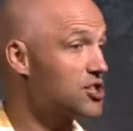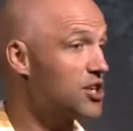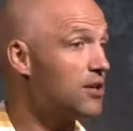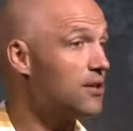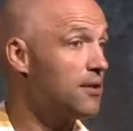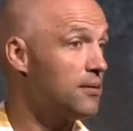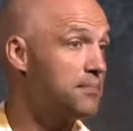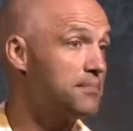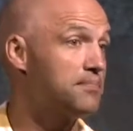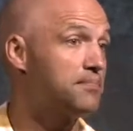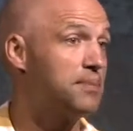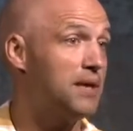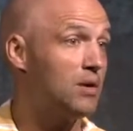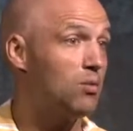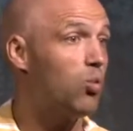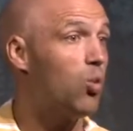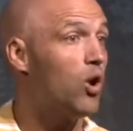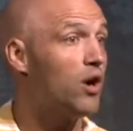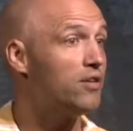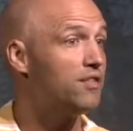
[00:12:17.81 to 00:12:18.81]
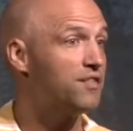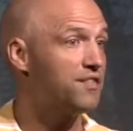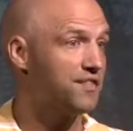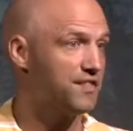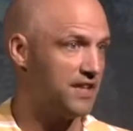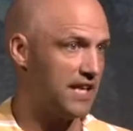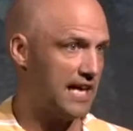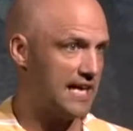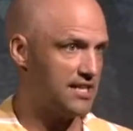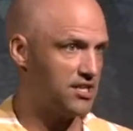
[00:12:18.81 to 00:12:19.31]
They'll be one
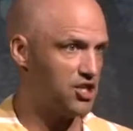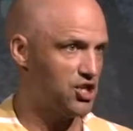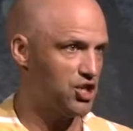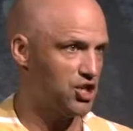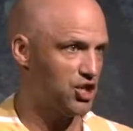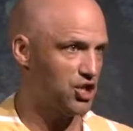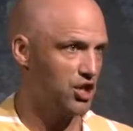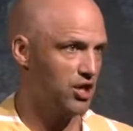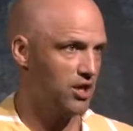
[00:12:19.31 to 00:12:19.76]
flesh,